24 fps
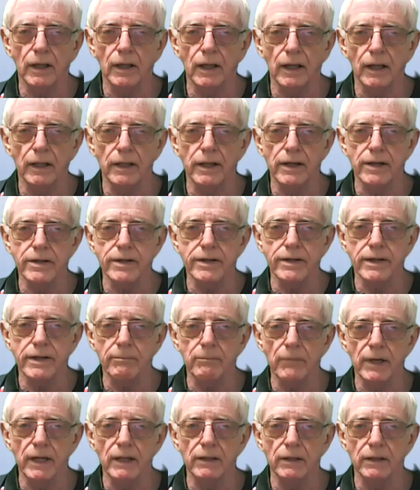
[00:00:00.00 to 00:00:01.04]
He's
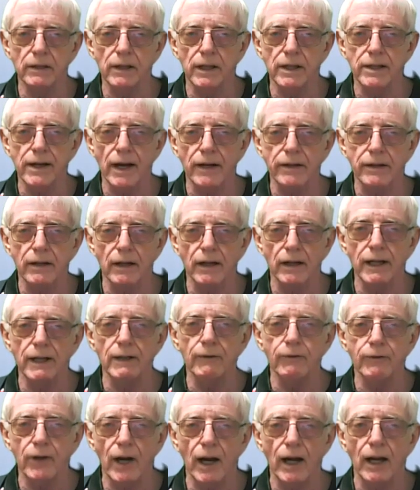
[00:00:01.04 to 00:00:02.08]
had to leave
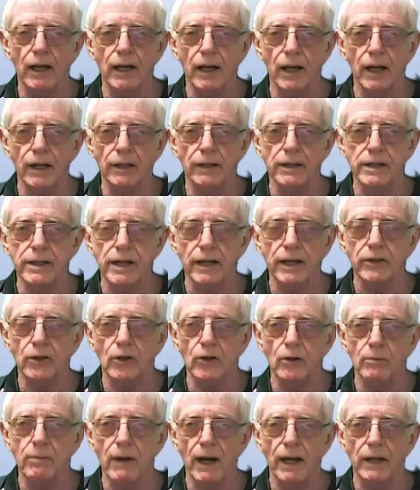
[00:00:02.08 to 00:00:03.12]
Thailand. He's had to go
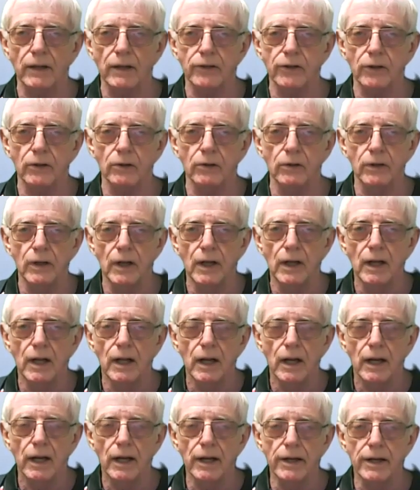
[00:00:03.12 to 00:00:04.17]
back to
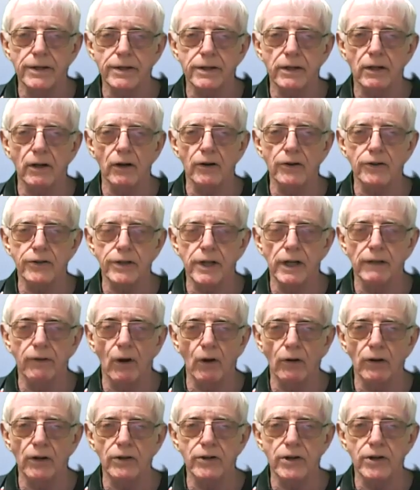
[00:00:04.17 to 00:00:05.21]
his country of
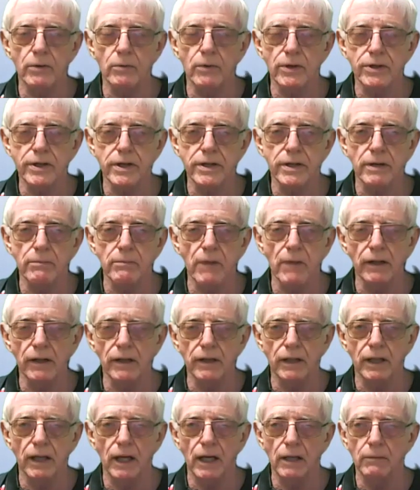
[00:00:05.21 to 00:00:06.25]
origin, which is
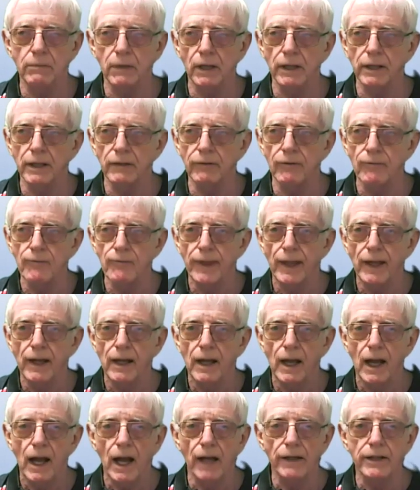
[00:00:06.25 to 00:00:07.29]
America, I believe.
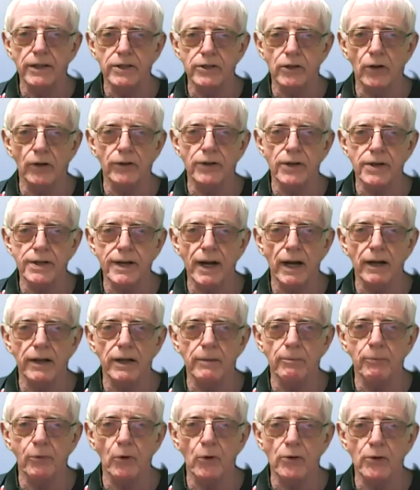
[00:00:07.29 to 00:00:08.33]
And he's got to start the
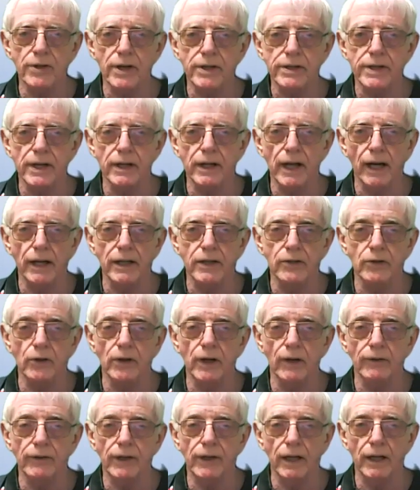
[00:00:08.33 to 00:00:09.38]
process again. He's going to
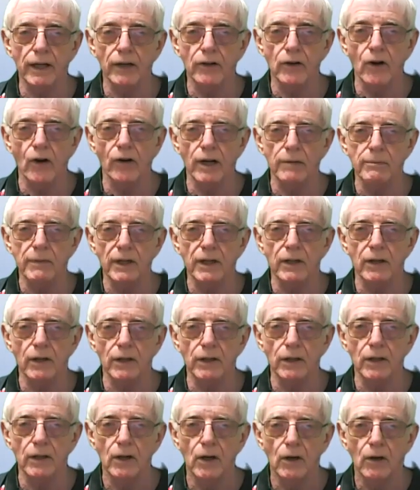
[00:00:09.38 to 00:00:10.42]
have to get a non-immigrant
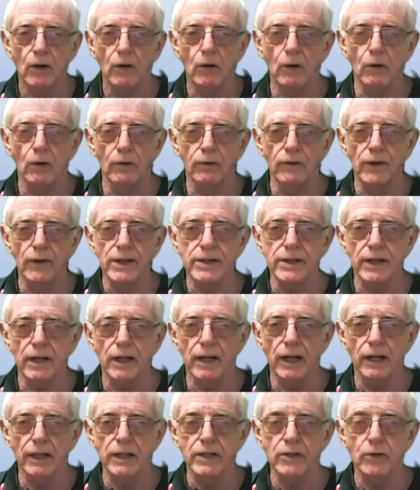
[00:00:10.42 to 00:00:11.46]
visa,
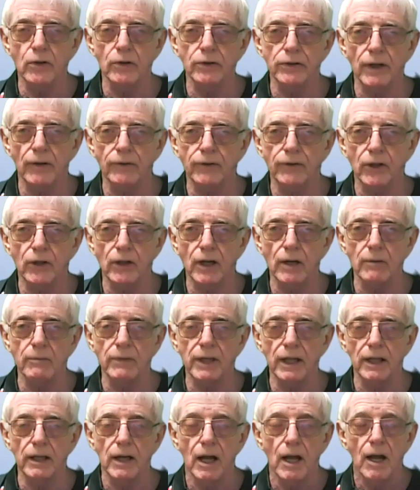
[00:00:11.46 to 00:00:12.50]
and he's going to have to come
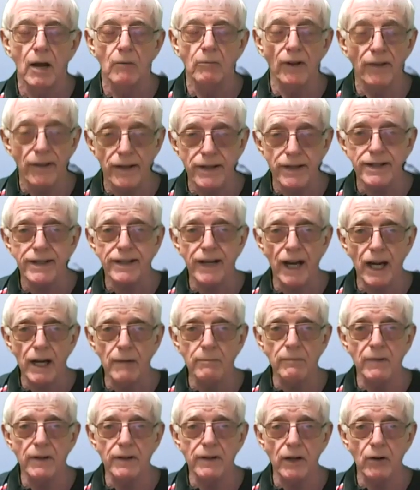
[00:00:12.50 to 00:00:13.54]
here. But this time
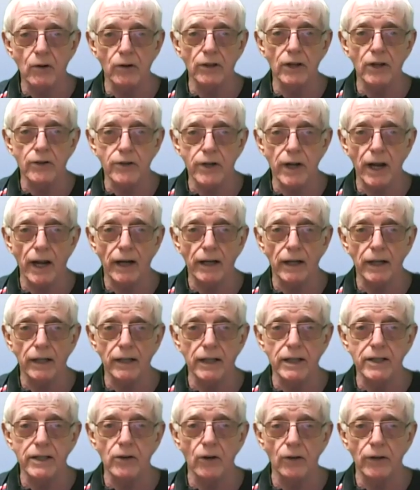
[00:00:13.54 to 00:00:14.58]
they're going to check, and
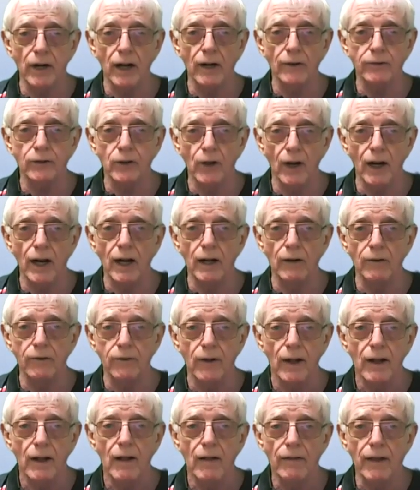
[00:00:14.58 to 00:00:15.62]
he's going to have
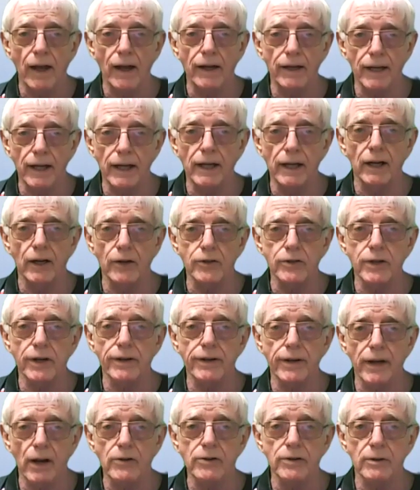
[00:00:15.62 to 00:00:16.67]
that
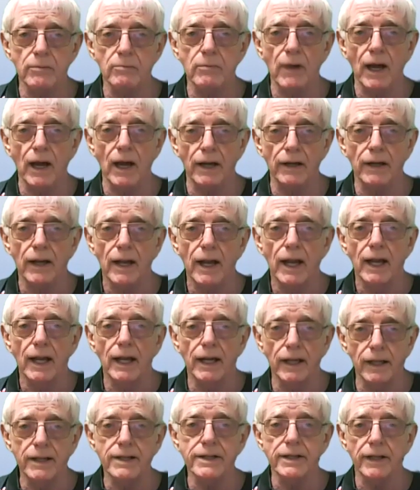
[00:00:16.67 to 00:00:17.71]
800,000 baht in
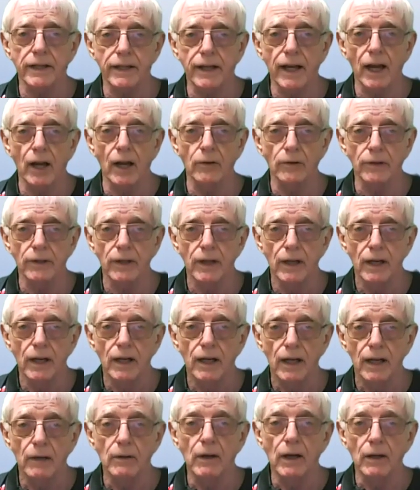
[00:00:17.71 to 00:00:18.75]
his account
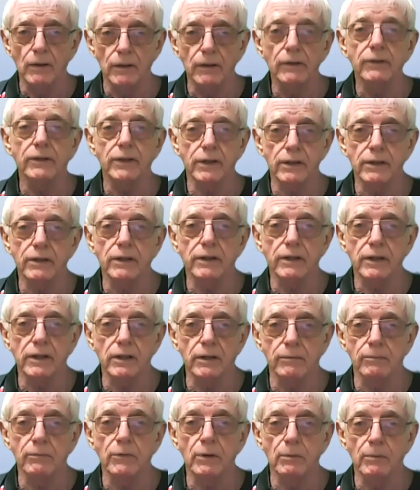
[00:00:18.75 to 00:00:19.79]
to
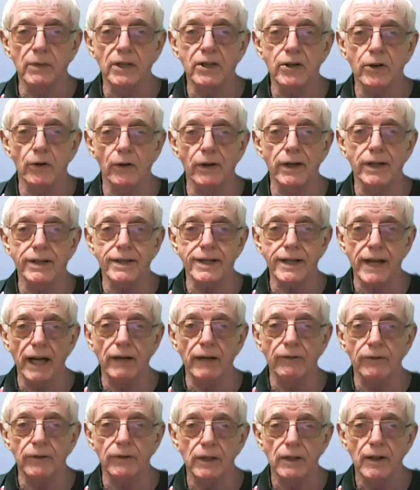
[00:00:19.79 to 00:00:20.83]
be sure he's safe.
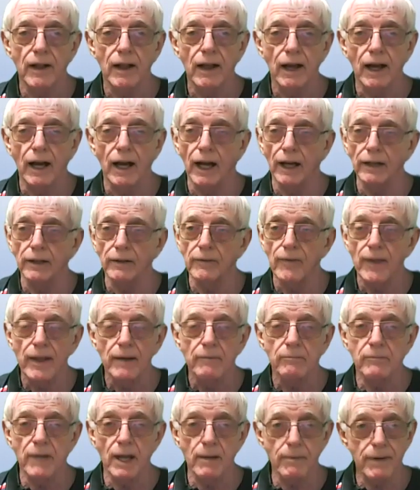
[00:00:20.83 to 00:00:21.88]
And
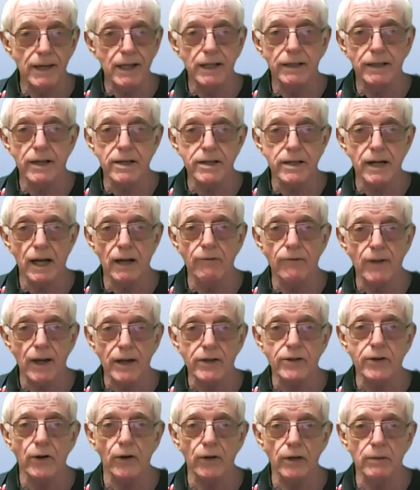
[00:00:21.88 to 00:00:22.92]
maybe he doesn't have that
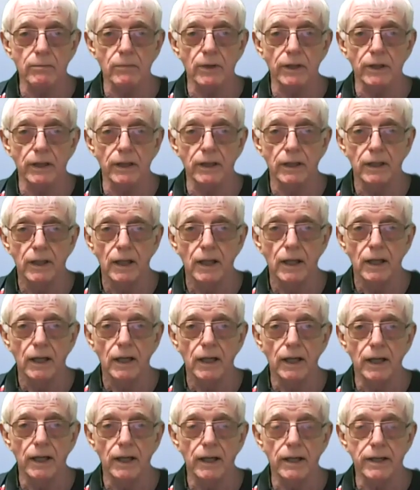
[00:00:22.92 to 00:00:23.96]
sort of money.
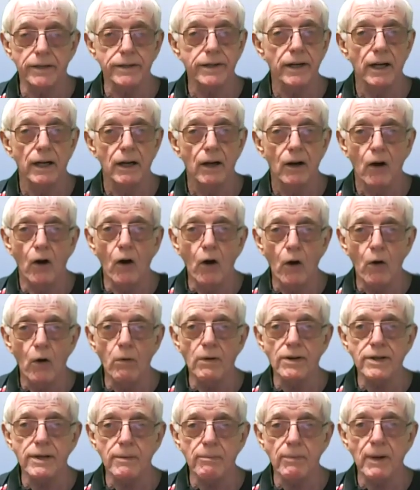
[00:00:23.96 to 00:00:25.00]
It's
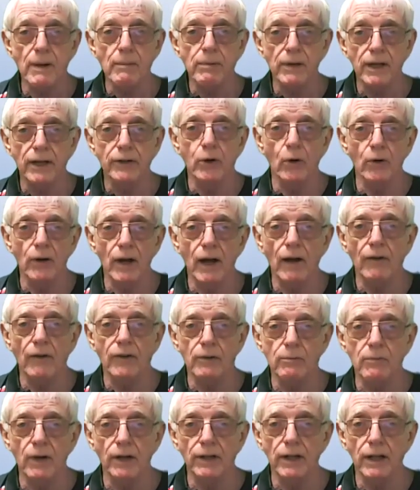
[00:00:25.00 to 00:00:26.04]
always the people that don't have the
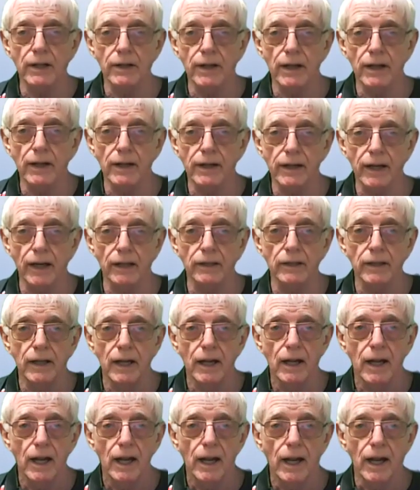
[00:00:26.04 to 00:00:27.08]
money that they can
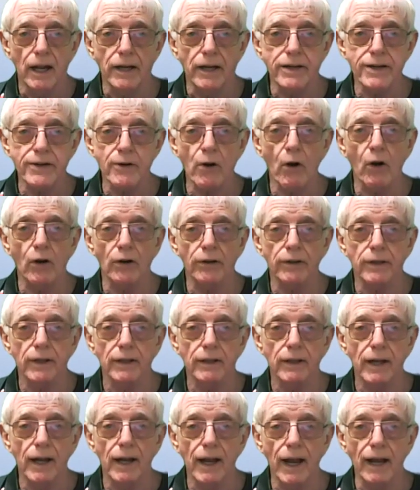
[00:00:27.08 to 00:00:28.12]
extort
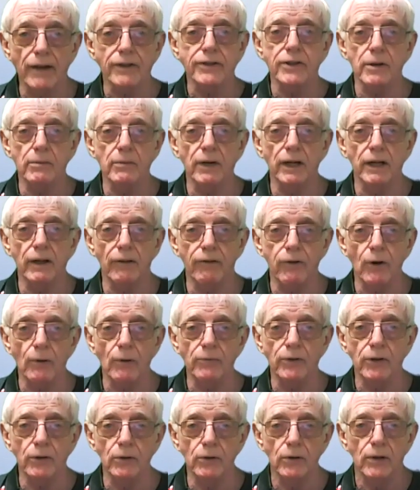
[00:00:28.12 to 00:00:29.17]
extra money from
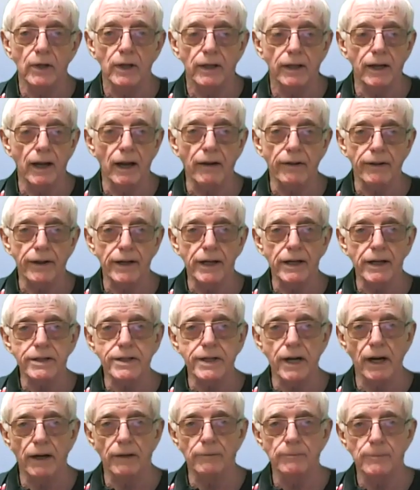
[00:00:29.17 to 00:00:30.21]
to get things
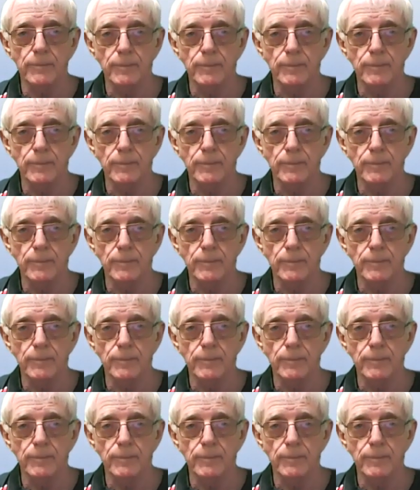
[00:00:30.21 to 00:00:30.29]
done.